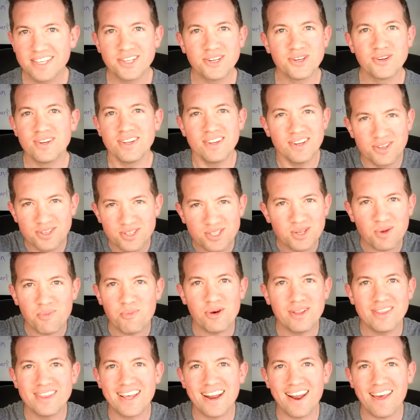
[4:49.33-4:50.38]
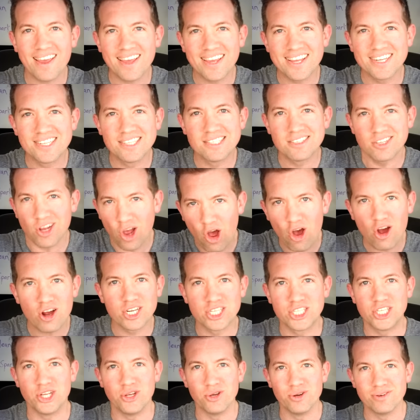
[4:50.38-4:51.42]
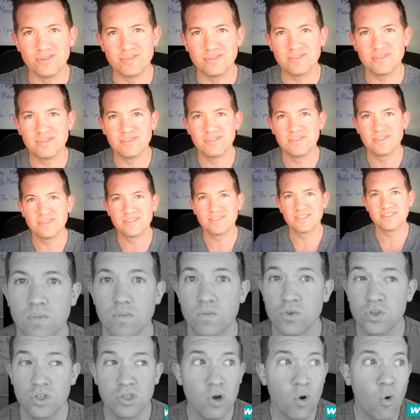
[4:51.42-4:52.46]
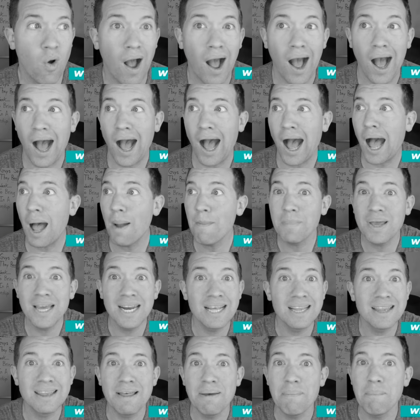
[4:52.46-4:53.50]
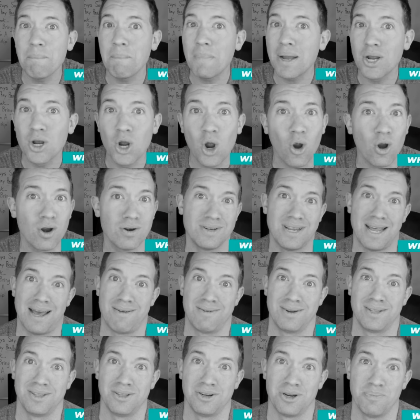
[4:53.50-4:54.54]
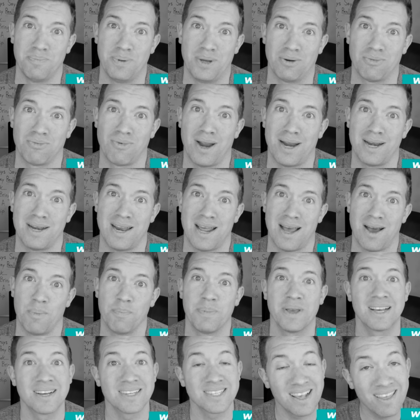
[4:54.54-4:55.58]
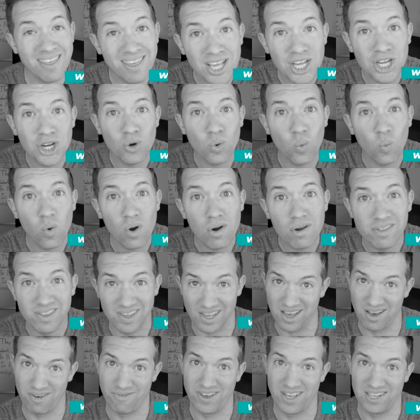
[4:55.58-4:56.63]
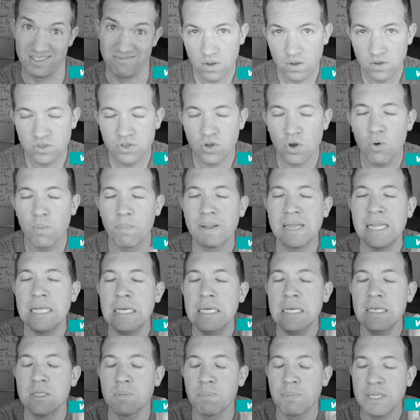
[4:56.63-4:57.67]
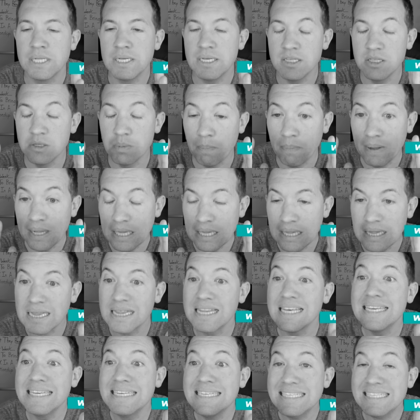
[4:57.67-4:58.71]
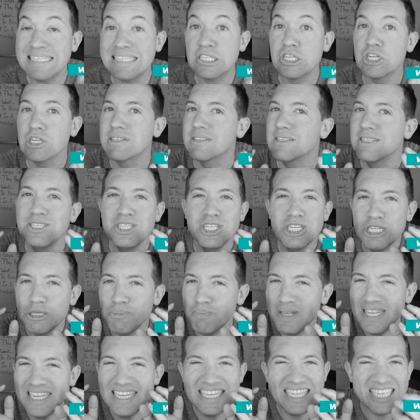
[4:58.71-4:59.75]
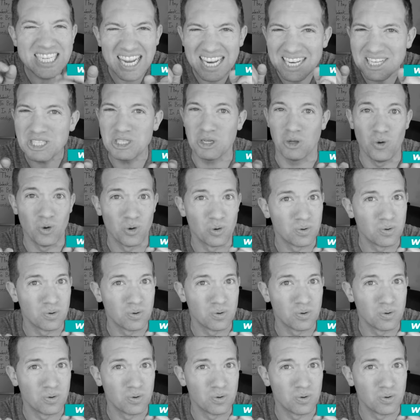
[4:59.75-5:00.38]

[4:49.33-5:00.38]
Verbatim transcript: you're, you're someone that I can talk to. So I'm gonna let my guard down a little bit right now because I think you're worthy of it. So please, please, please, just, just be gentle